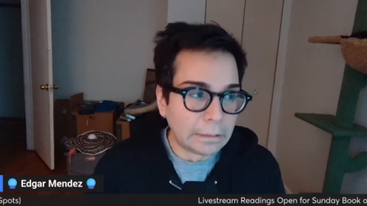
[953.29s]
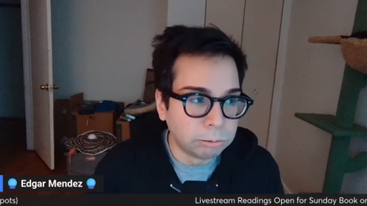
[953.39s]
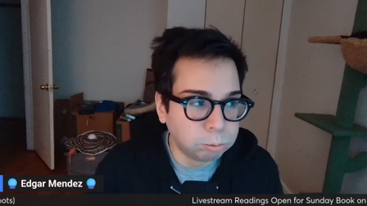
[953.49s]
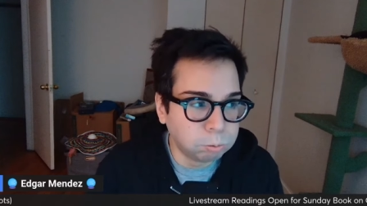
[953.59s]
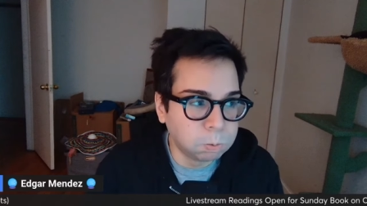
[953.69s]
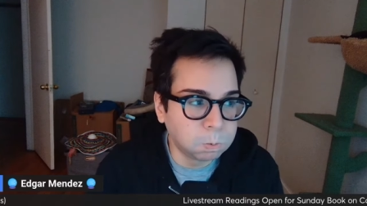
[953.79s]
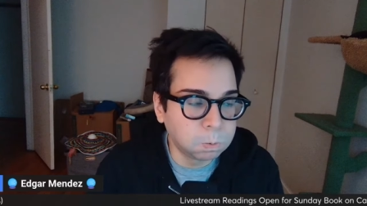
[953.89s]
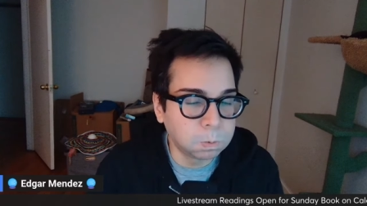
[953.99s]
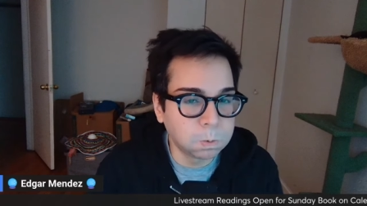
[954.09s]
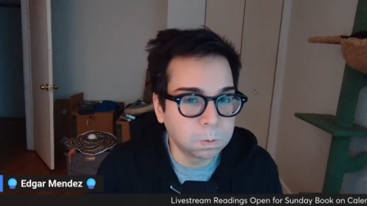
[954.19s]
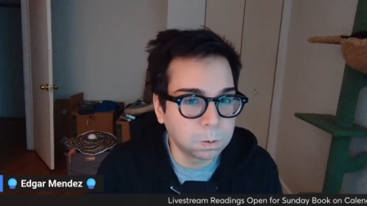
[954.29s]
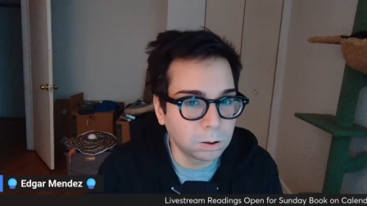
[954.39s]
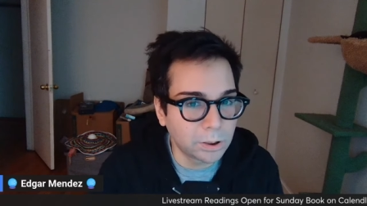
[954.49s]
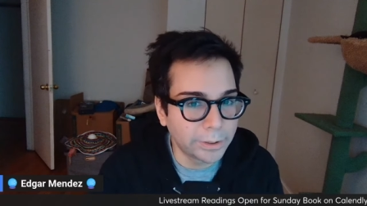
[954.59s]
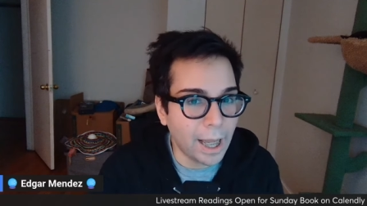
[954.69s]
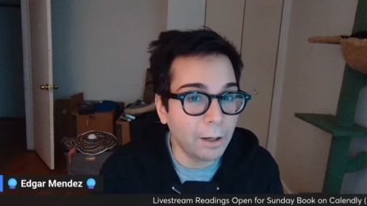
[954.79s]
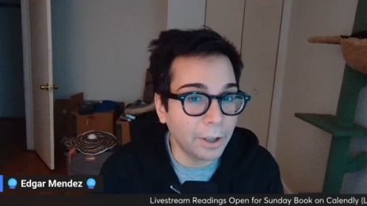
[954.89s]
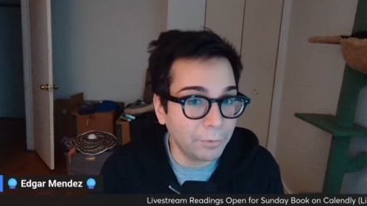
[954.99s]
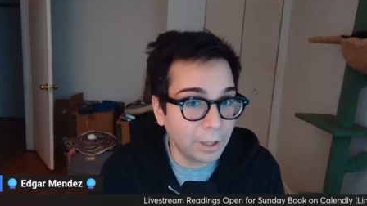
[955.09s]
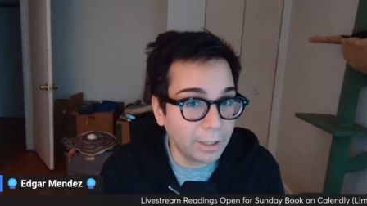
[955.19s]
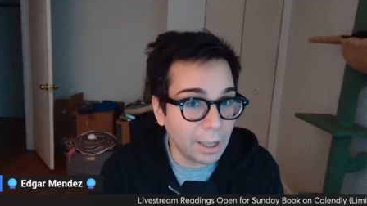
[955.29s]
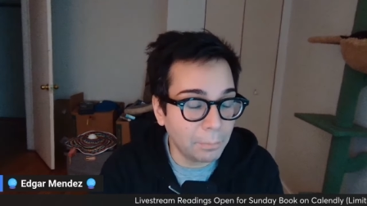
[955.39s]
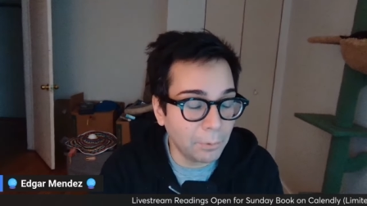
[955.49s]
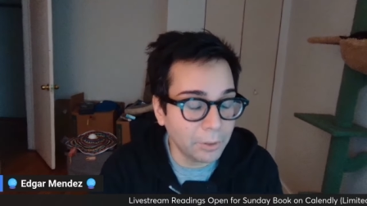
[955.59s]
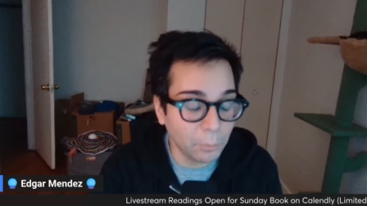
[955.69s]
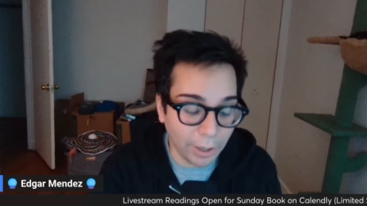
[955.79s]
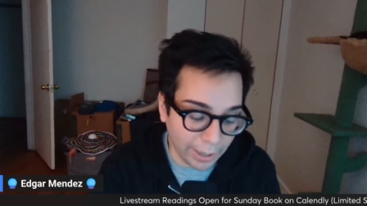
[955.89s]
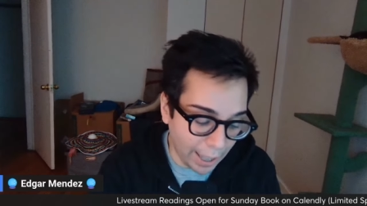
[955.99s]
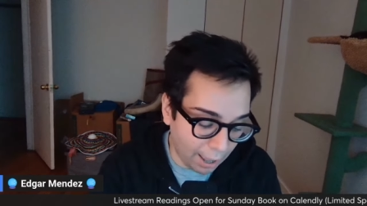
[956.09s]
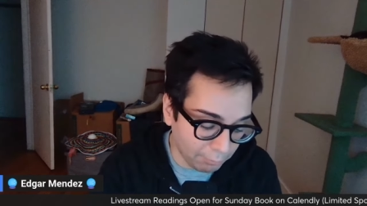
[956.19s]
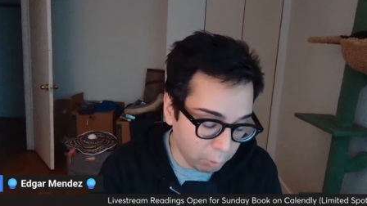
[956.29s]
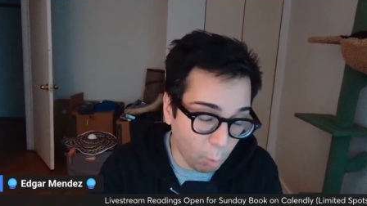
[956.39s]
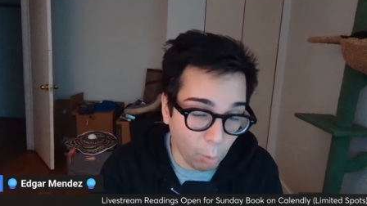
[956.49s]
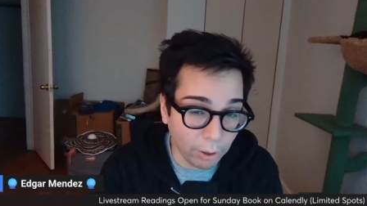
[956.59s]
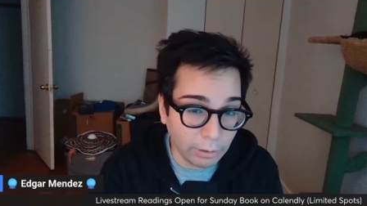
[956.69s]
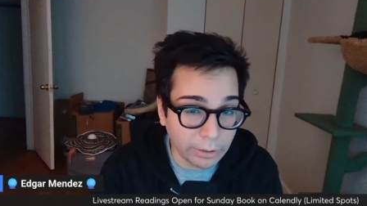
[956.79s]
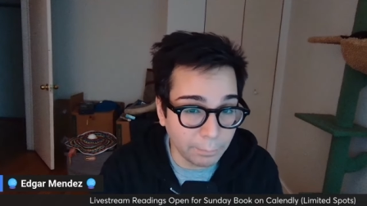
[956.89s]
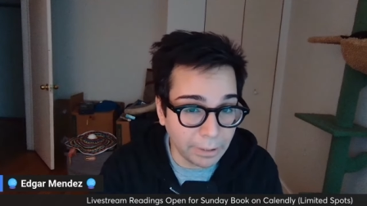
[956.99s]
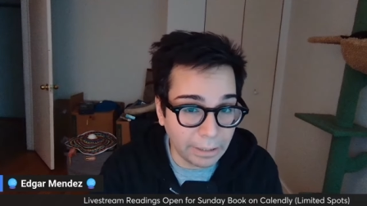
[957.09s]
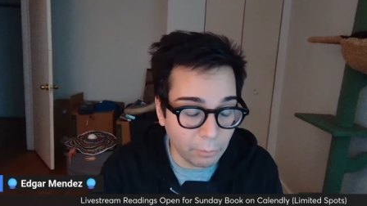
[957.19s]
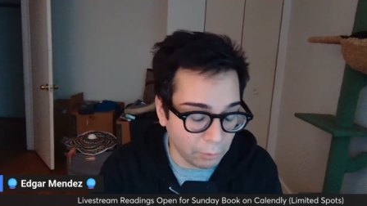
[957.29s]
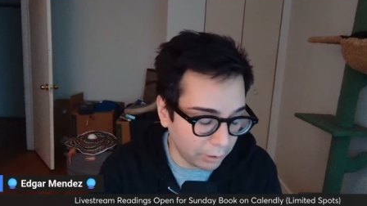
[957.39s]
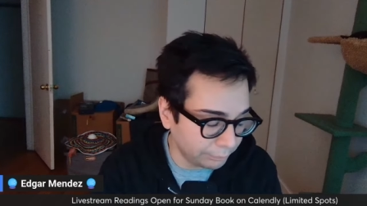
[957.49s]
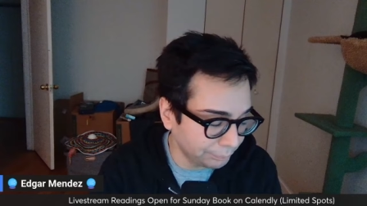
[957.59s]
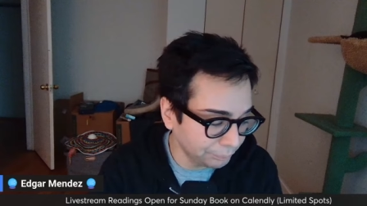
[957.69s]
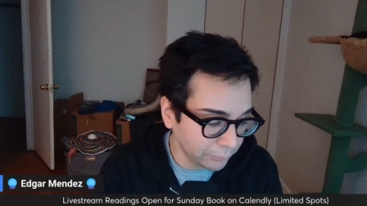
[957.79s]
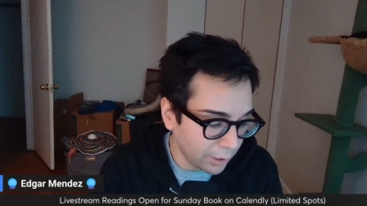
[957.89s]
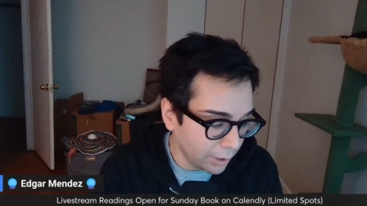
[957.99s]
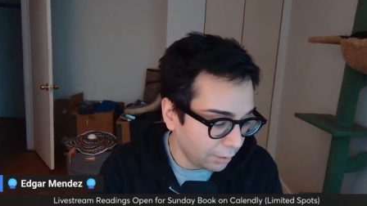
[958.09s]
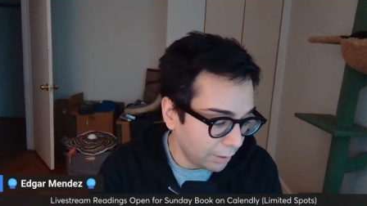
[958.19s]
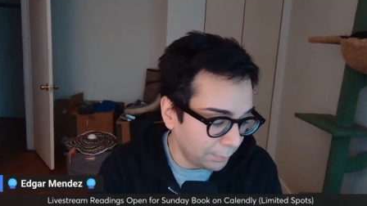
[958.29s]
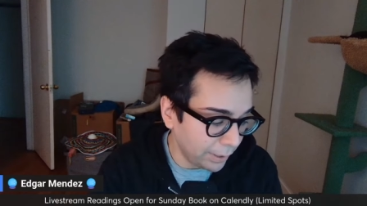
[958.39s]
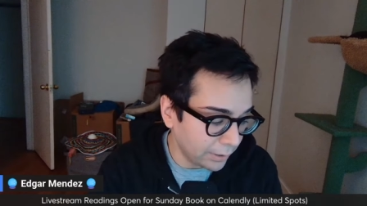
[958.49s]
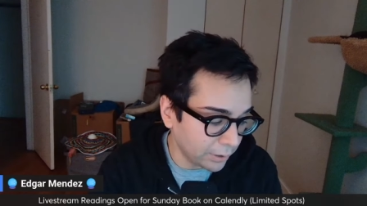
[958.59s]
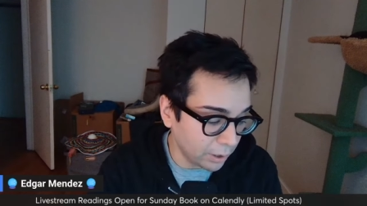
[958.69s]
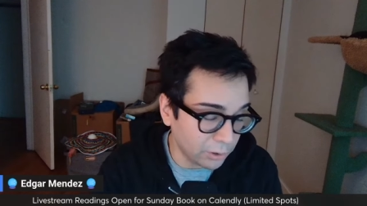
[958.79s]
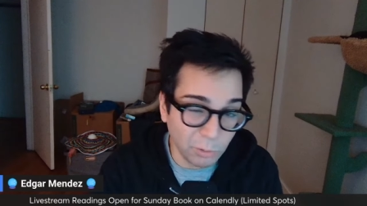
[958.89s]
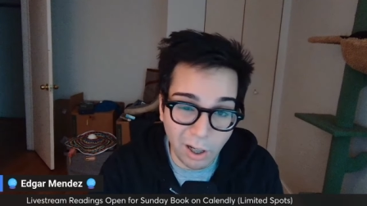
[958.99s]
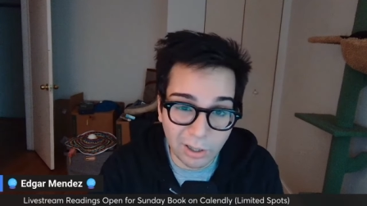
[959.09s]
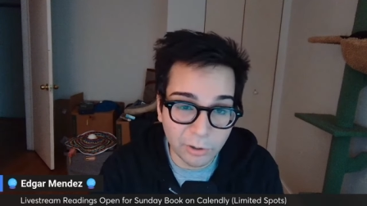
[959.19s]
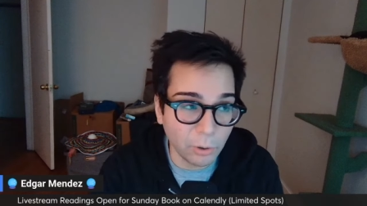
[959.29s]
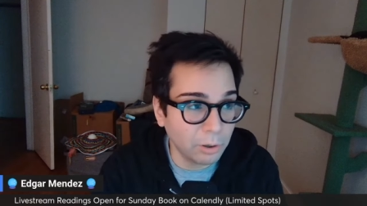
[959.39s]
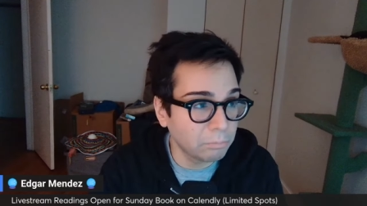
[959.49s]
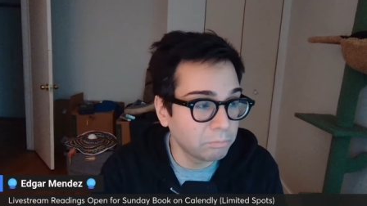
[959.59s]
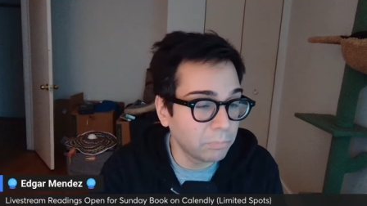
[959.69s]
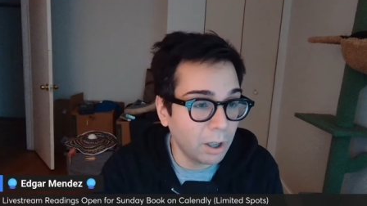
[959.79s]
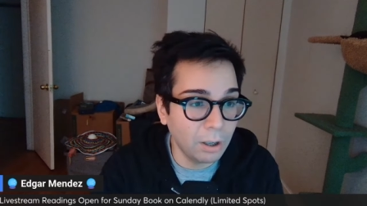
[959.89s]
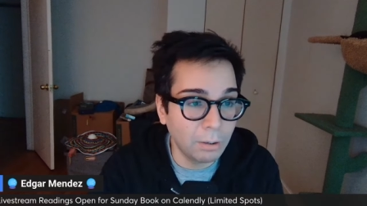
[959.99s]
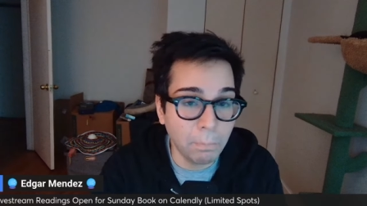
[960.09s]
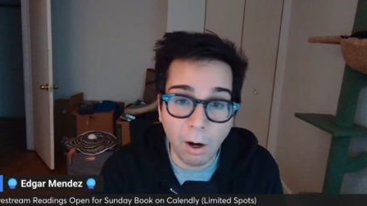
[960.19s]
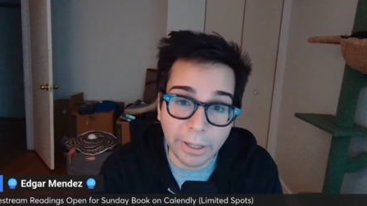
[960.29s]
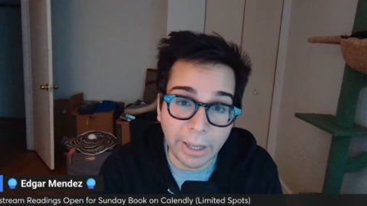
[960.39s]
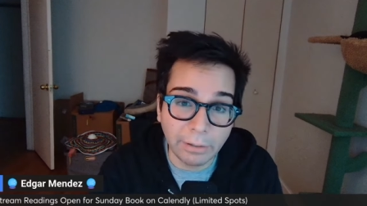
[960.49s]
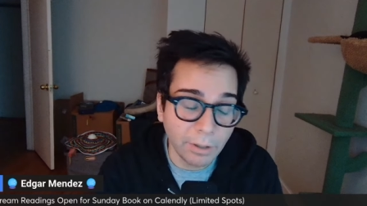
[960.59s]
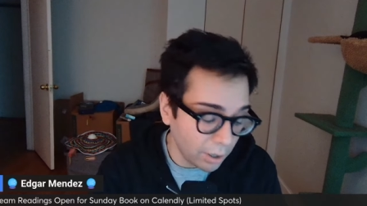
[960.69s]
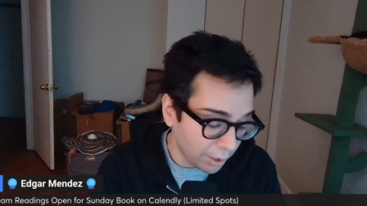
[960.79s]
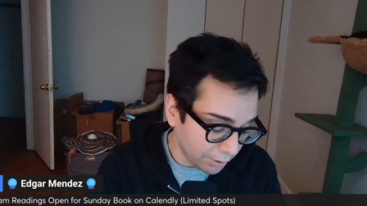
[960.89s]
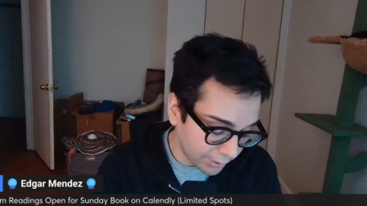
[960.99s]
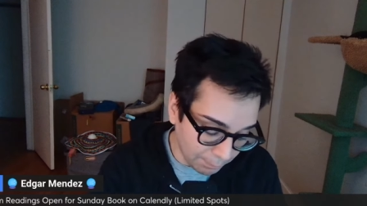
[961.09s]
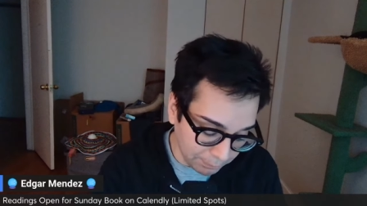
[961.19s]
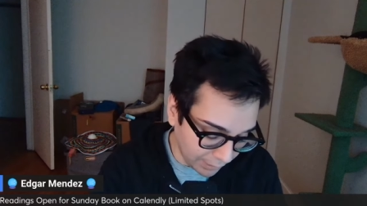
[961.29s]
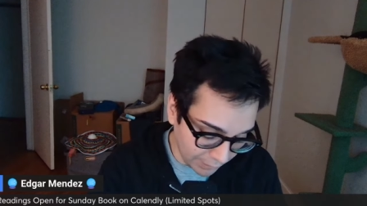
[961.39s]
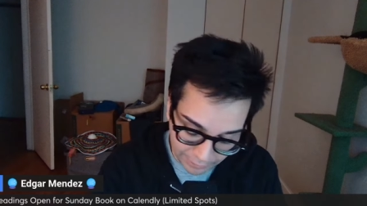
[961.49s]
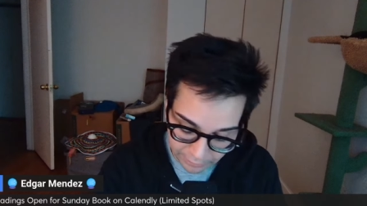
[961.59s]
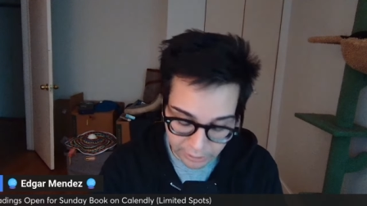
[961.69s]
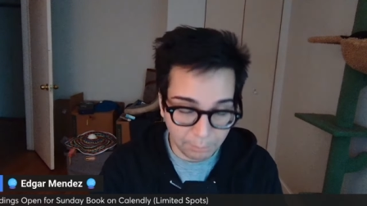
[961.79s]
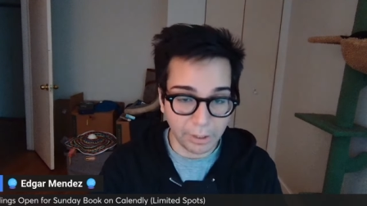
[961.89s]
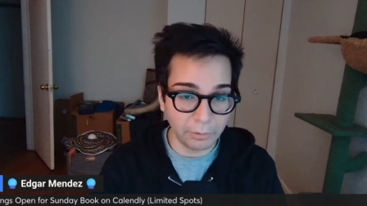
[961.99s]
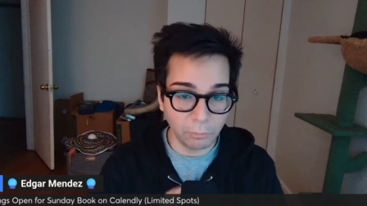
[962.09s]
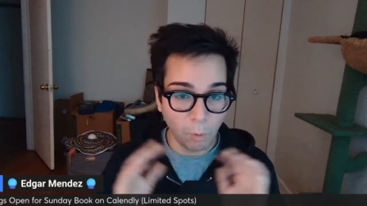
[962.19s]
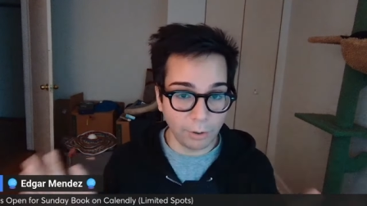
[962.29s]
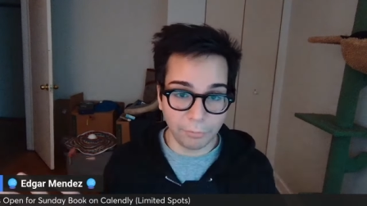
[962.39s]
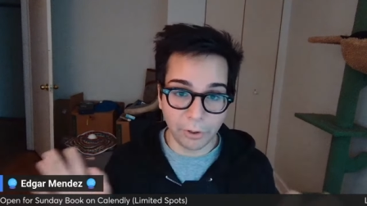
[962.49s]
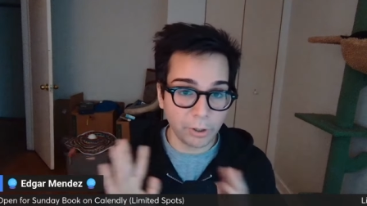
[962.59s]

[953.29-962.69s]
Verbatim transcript: Uh, I'll give you an example. It's when I have porn or something, or maybe it's drugs or uh, partying. There's something like something one of you